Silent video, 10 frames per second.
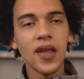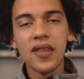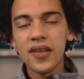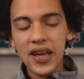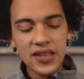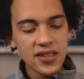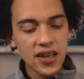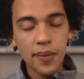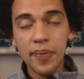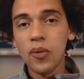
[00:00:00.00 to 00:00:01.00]
The next
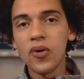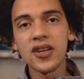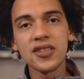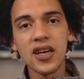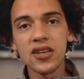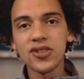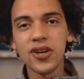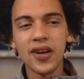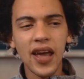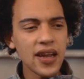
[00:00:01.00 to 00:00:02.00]
setup I want to touch
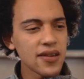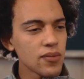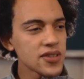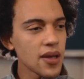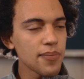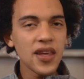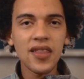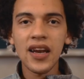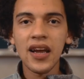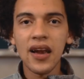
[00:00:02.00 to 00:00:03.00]
on, and something
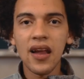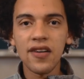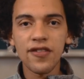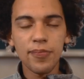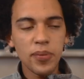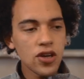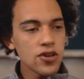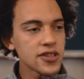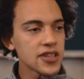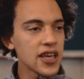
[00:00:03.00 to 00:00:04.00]
that I love
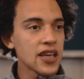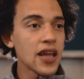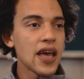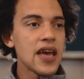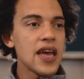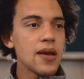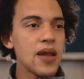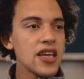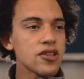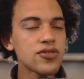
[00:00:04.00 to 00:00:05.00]
because it
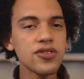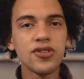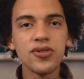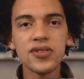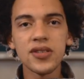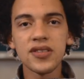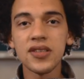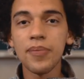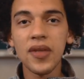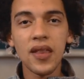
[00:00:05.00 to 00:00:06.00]
introduces
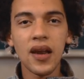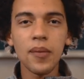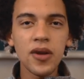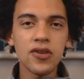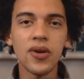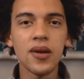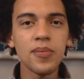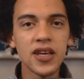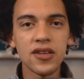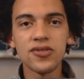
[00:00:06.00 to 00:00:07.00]
something that I'm
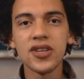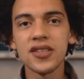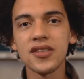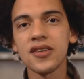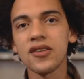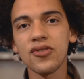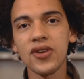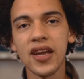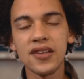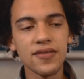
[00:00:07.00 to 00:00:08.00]
incredibly interested in
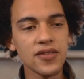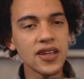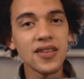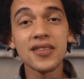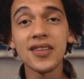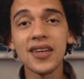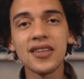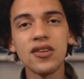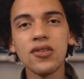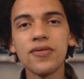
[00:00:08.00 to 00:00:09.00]
creatively, this
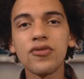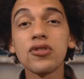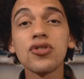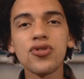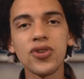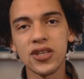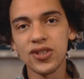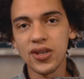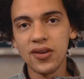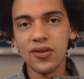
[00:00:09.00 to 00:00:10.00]
idea of
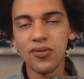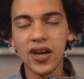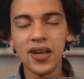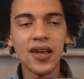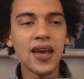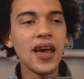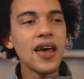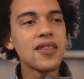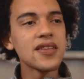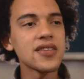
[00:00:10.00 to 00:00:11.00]
restriction. Right?
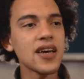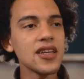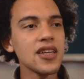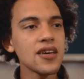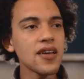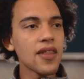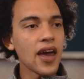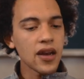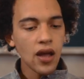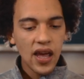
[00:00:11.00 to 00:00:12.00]
This idea
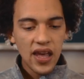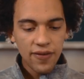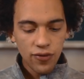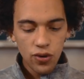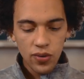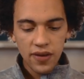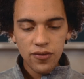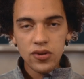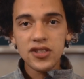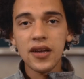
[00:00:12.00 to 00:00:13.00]
that if you give
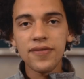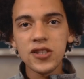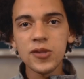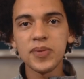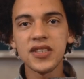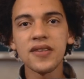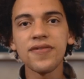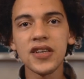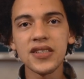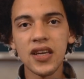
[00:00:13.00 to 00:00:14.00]
yourself a
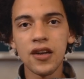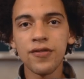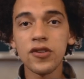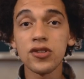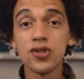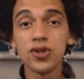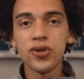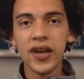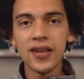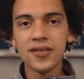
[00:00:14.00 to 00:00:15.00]
specific set of
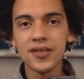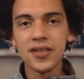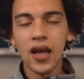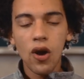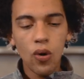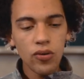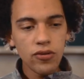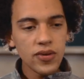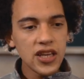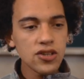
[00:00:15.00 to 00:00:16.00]
constraints, or
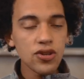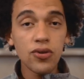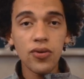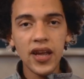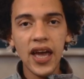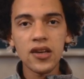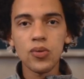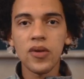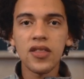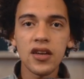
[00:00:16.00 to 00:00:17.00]
you need to create
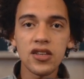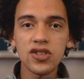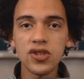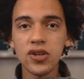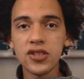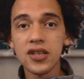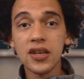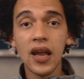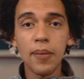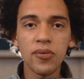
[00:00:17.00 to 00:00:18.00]
within a
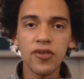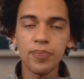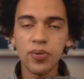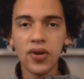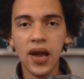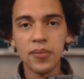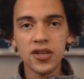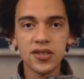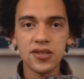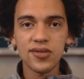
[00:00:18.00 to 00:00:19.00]
certain number of
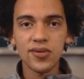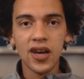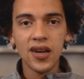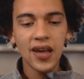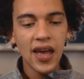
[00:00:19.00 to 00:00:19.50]
parameters, right?